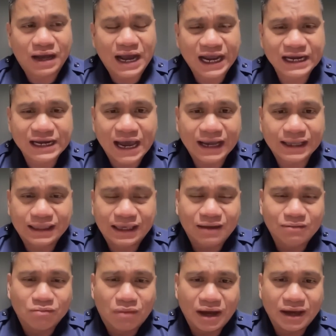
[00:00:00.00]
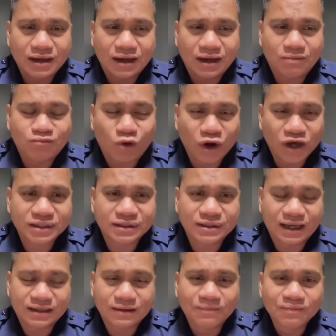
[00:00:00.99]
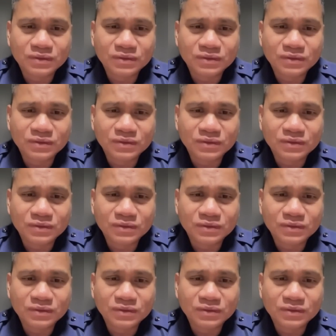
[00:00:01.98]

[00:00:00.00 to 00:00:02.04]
highlighting my uh, point that